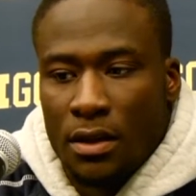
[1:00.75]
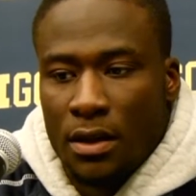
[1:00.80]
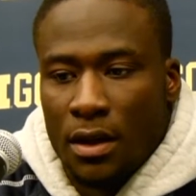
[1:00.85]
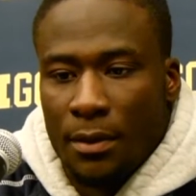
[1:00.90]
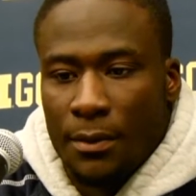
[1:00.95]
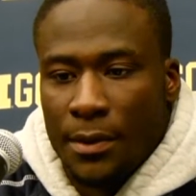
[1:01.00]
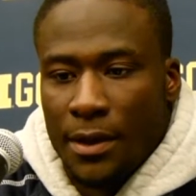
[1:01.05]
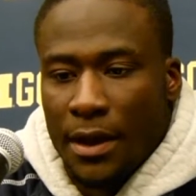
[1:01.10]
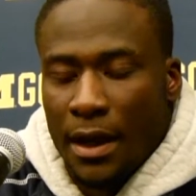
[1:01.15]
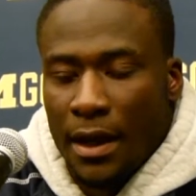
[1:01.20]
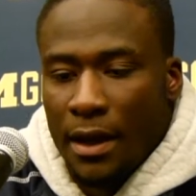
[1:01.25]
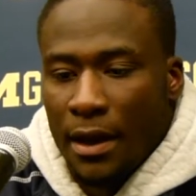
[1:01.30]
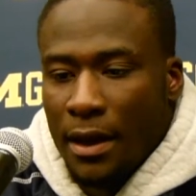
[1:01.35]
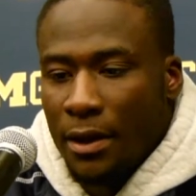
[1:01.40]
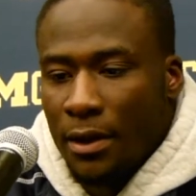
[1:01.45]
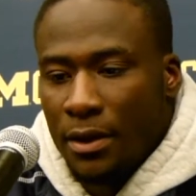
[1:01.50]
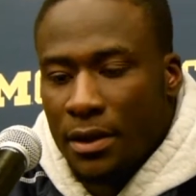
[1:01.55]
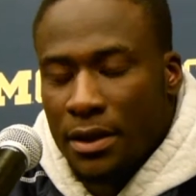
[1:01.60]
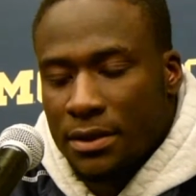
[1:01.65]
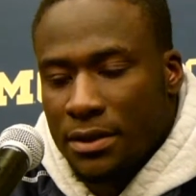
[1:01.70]
I mean, I
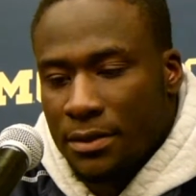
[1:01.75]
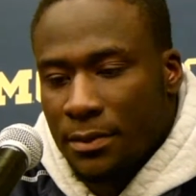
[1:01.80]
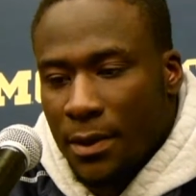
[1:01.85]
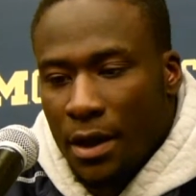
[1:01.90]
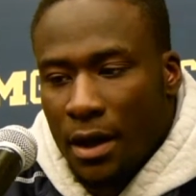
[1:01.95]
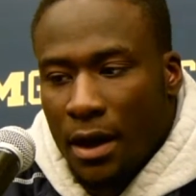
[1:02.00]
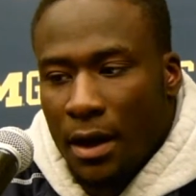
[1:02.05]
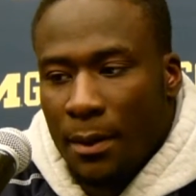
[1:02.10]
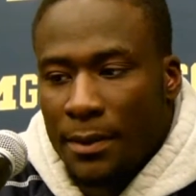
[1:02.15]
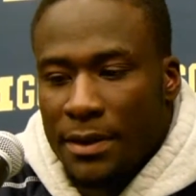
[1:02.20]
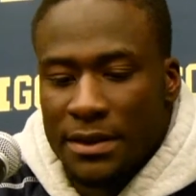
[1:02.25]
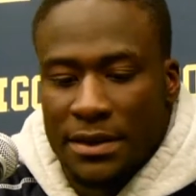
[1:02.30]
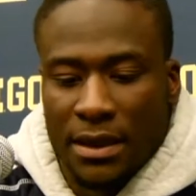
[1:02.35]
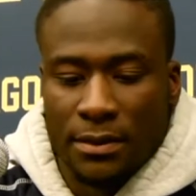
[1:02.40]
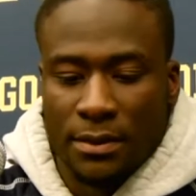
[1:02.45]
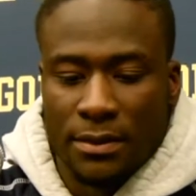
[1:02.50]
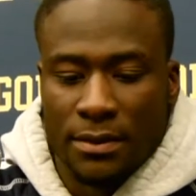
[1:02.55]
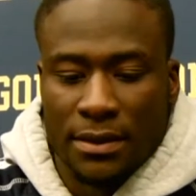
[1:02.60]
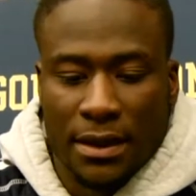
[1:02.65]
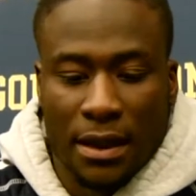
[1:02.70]
don't. It doesn't matter how many
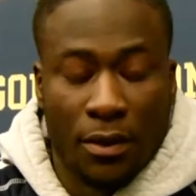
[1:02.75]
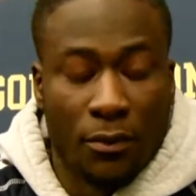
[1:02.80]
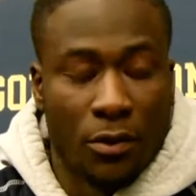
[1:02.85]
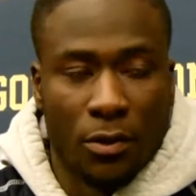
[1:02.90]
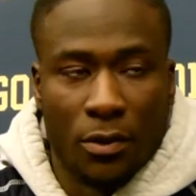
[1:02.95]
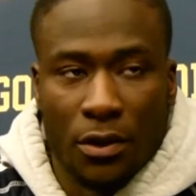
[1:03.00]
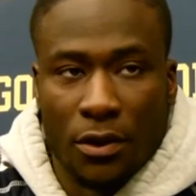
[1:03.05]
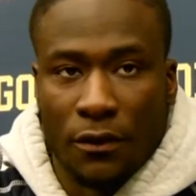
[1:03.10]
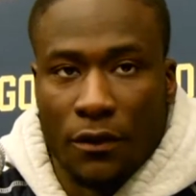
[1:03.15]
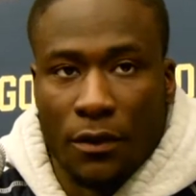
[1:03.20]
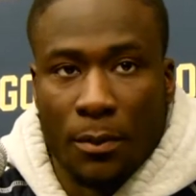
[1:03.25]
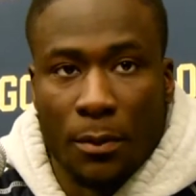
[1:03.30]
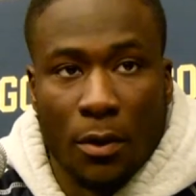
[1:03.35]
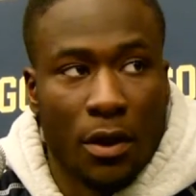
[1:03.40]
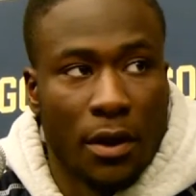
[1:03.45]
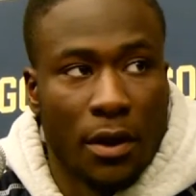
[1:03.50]
times I say I want to win the football